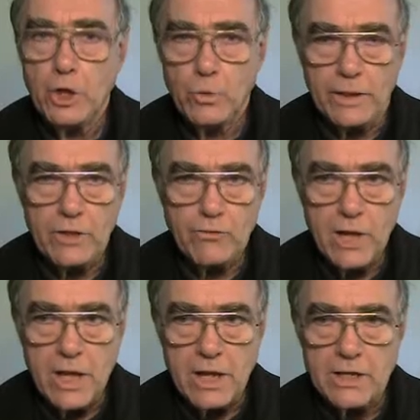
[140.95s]

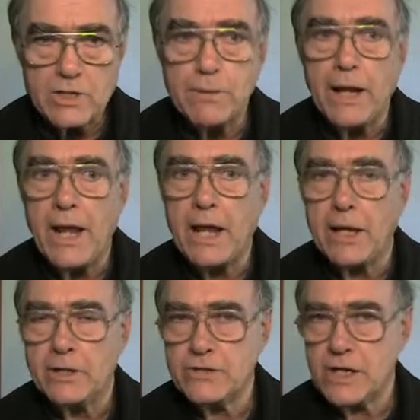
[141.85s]
23 years,
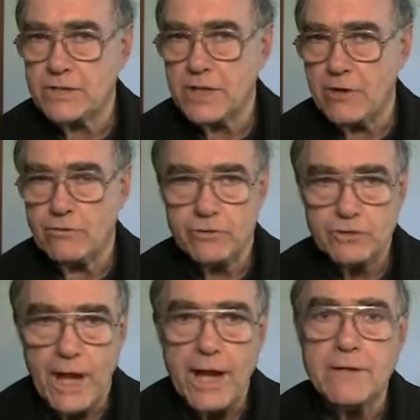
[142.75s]
beginning in
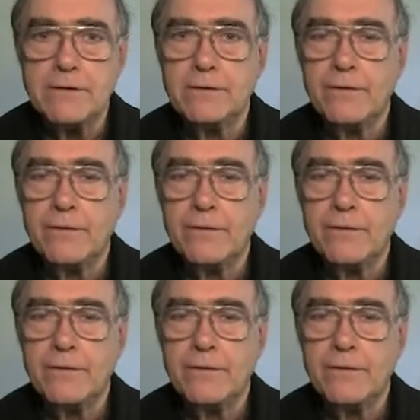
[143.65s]
610,